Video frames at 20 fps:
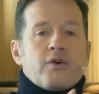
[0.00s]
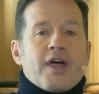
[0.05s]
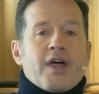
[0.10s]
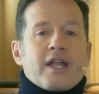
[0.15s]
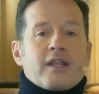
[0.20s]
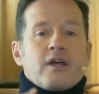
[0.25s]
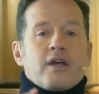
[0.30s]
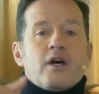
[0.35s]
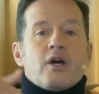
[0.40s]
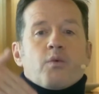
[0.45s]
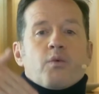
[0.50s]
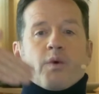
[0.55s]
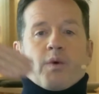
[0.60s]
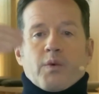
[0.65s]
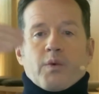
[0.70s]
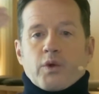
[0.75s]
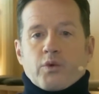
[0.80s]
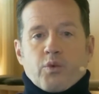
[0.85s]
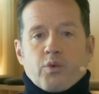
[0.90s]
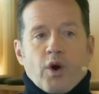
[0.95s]
ago that we
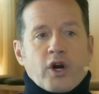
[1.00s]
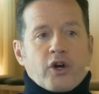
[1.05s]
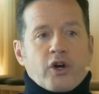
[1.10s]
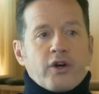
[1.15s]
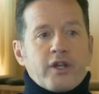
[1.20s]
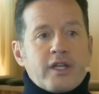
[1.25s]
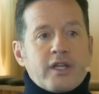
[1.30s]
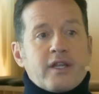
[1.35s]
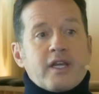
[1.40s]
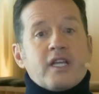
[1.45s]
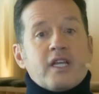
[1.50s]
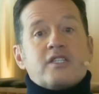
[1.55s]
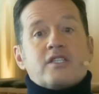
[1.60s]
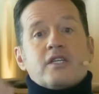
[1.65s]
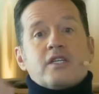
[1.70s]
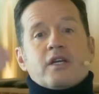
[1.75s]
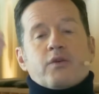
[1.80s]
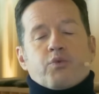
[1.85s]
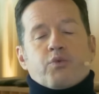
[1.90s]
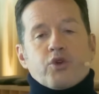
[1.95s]
would work on it.
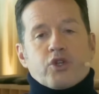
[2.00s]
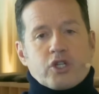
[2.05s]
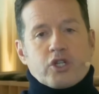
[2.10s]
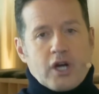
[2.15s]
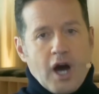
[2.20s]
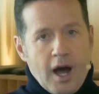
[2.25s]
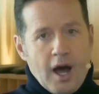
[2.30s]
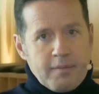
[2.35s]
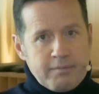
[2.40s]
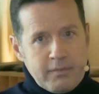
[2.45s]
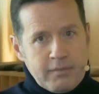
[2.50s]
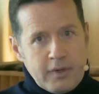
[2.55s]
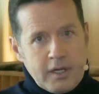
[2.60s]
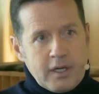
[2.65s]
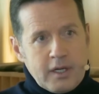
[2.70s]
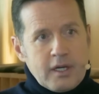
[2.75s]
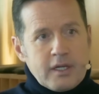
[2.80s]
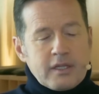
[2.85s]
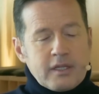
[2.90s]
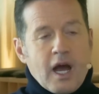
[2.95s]
It would come.
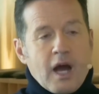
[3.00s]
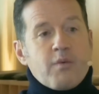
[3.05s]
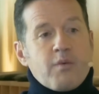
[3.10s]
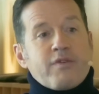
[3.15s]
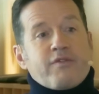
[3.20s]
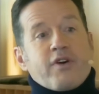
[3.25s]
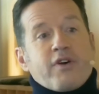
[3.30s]
Now